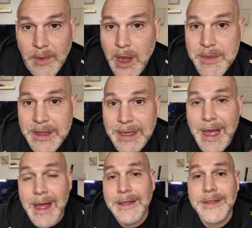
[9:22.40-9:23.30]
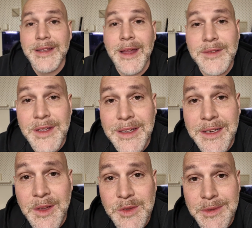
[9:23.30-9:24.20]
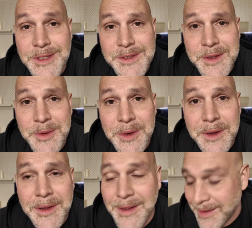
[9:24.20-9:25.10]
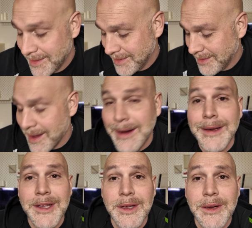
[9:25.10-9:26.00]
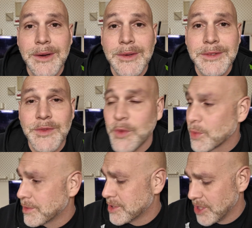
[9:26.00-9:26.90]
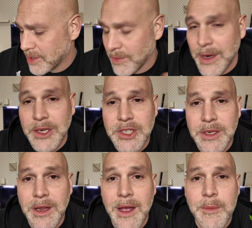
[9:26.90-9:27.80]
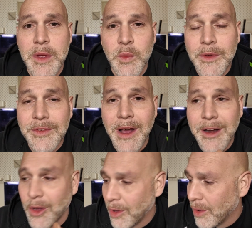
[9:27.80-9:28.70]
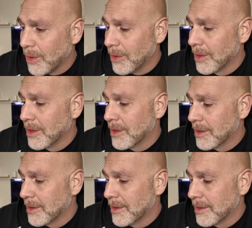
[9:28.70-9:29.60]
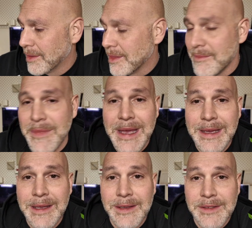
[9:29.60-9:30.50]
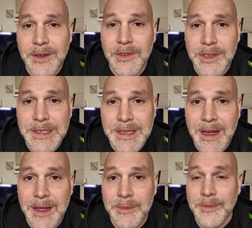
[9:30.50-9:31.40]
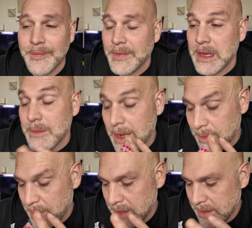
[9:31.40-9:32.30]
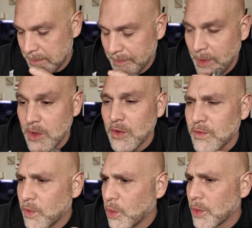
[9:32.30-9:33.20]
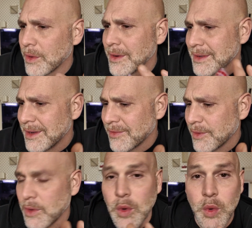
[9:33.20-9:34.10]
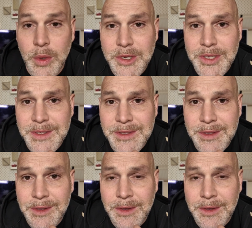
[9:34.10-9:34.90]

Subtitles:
I mean, the guy sounds like he knows what he's doing. 90 years, 4th generation. I mean, we've got all the makings of a good time, in my opinion. 4 different origins